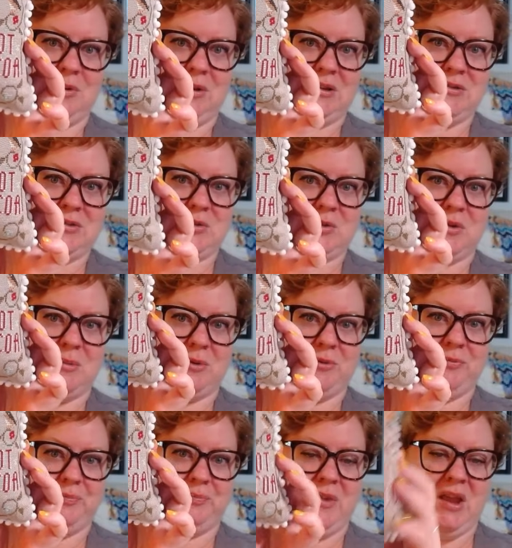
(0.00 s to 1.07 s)
It's adorable.
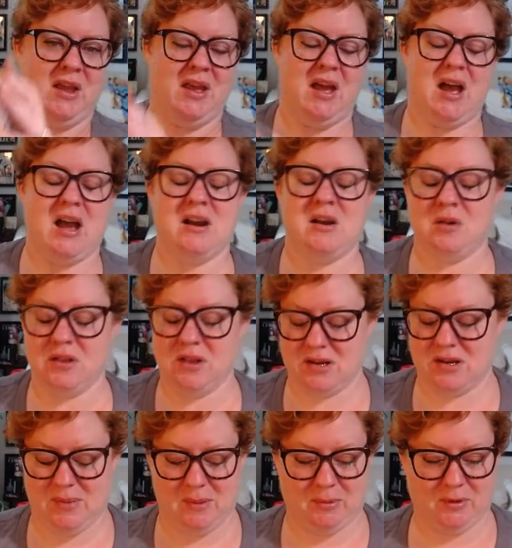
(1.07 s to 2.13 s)
I know a lot
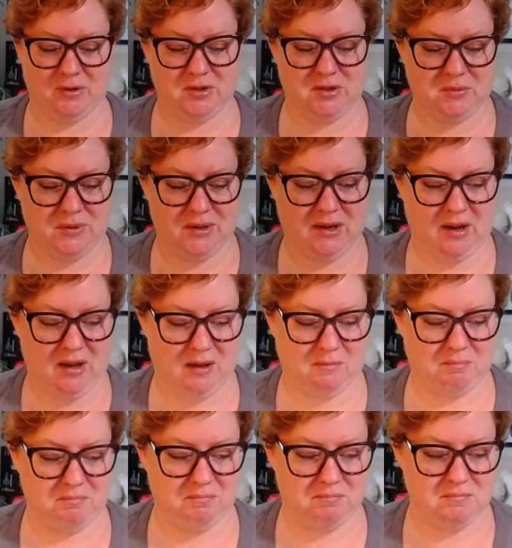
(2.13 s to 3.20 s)
of people are doing
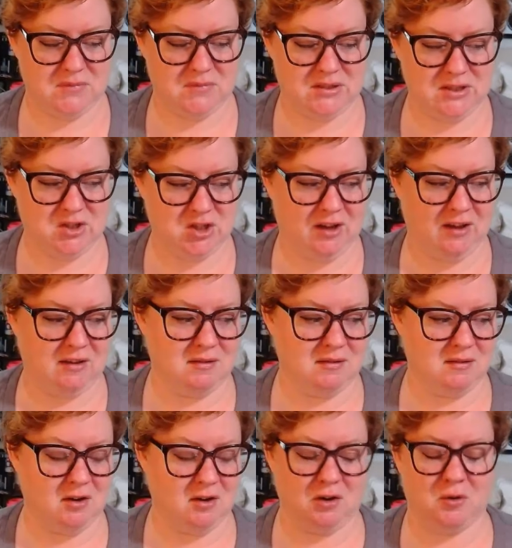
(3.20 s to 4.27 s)

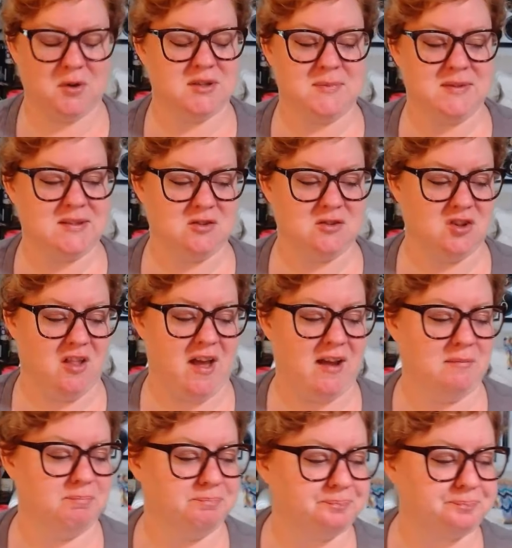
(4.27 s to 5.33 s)
stitching or Christmas in July.